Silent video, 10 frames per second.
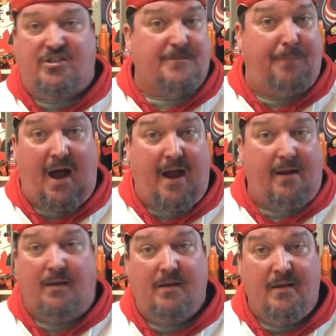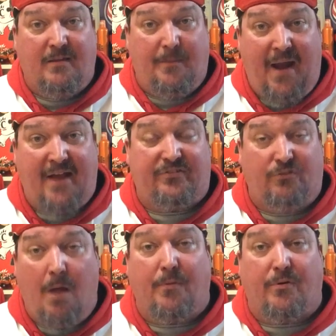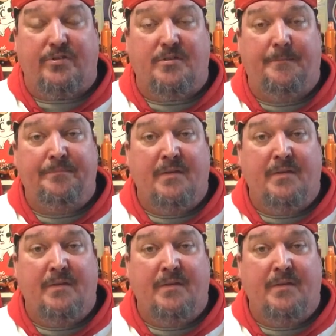just by the past numbers.